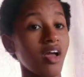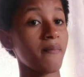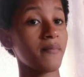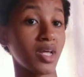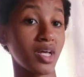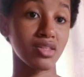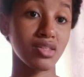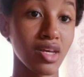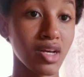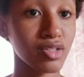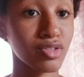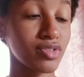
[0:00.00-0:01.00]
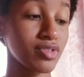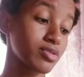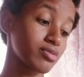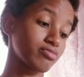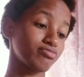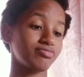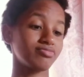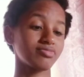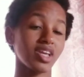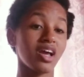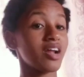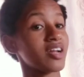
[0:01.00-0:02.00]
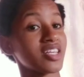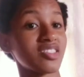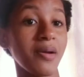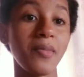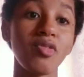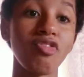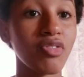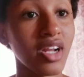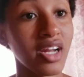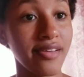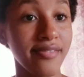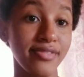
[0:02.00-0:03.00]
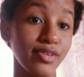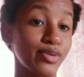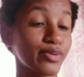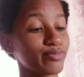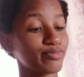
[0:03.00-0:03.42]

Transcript: Not talk to you. That's why I'm around the left, yo.